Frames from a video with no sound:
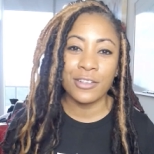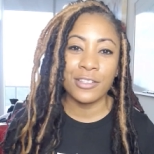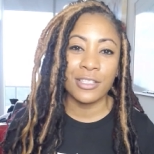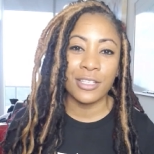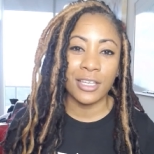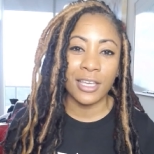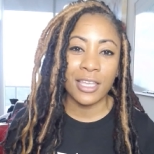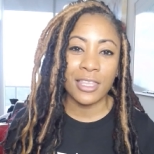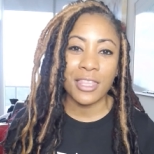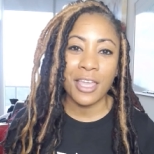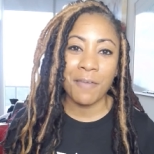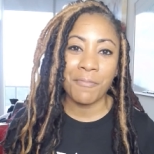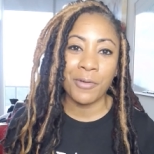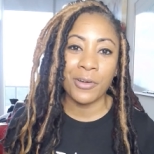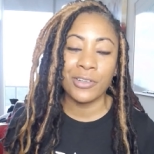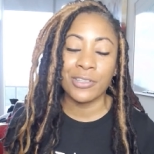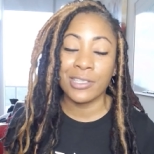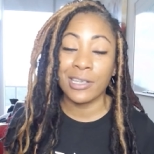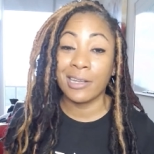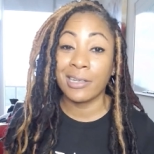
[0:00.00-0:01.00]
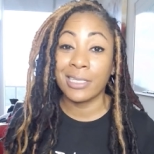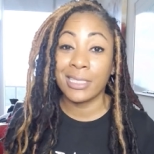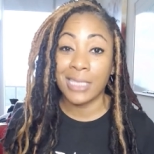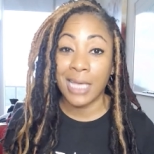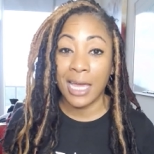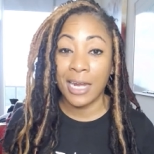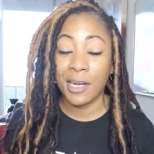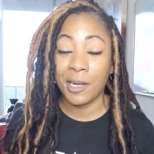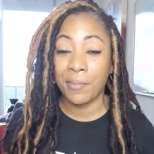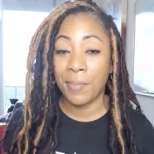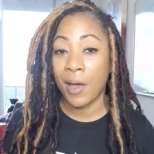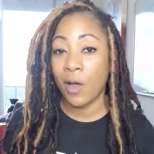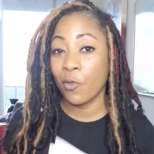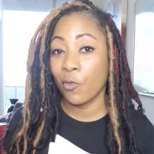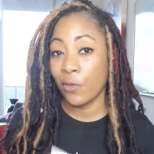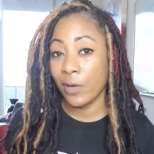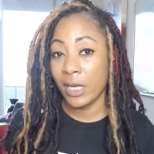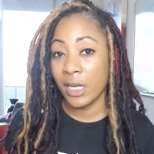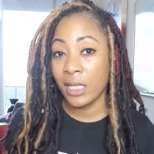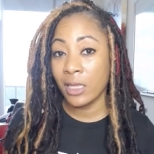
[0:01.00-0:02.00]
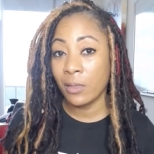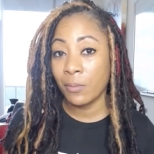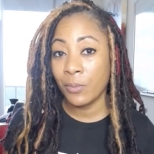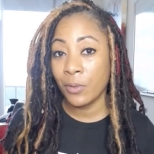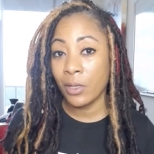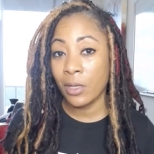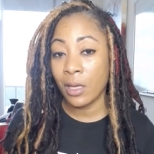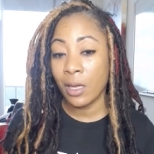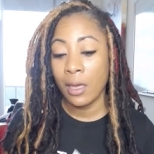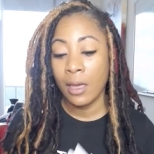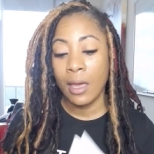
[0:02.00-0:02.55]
to get that person excited about reading the book.